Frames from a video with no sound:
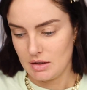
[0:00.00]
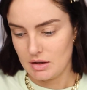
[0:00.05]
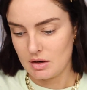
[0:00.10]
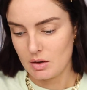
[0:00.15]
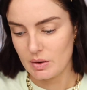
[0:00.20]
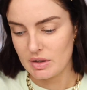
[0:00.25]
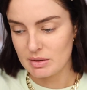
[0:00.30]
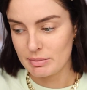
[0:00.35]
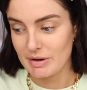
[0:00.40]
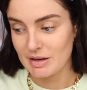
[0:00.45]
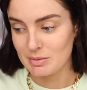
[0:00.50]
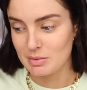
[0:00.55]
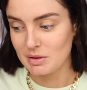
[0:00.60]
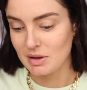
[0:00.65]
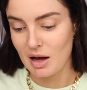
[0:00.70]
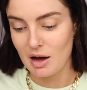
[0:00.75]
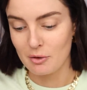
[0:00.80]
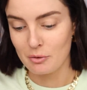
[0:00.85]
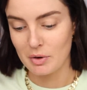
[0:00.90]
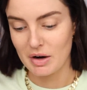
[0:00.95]
It always makes me
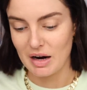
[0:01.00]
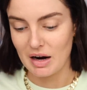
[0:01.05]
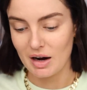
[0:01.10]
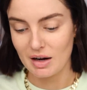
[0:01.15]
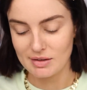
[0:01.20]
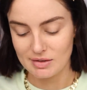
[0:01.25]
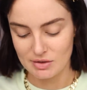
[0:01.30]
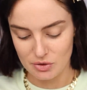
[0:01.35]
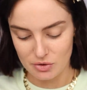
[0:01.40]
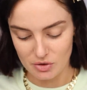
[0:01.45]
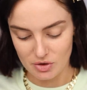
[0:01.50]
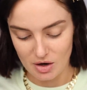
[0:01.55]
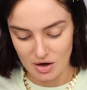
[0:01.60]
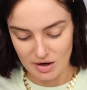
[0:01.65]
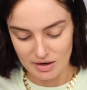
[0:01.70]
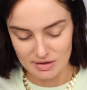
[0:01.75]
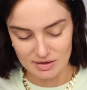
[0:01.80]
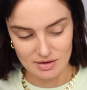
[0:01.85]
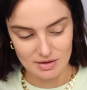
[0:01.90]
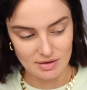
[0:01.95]
laugh when I ask you
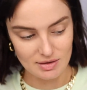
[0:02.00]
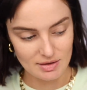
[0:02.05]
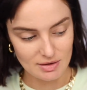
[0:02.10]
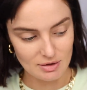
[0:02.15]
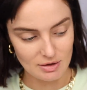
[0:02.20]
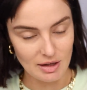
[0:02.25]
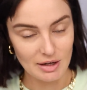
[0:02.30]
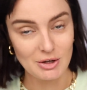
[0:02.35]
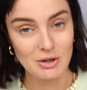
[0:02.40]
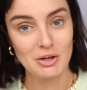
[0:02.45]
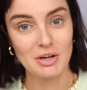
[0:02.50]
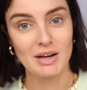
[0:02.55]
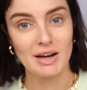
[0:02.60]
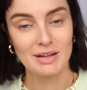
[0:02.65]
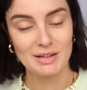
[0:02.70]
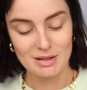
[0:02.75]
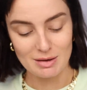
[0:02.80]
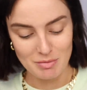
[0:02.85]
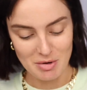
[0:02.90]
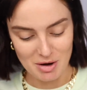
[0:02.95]
guys, because it's not like you can
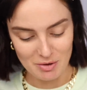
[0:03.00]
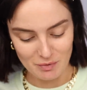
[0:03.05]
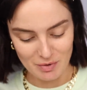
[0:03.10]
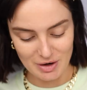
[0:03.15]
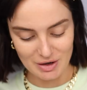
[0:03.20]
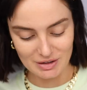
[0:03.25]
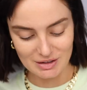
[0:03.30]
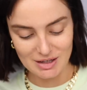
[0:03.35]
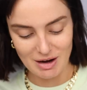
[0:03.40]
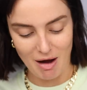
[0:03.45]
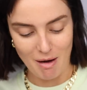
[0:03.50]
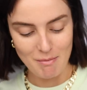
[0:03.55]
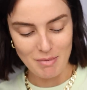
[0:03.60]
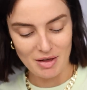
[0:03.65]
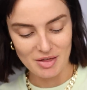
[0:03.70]
answer me in real time.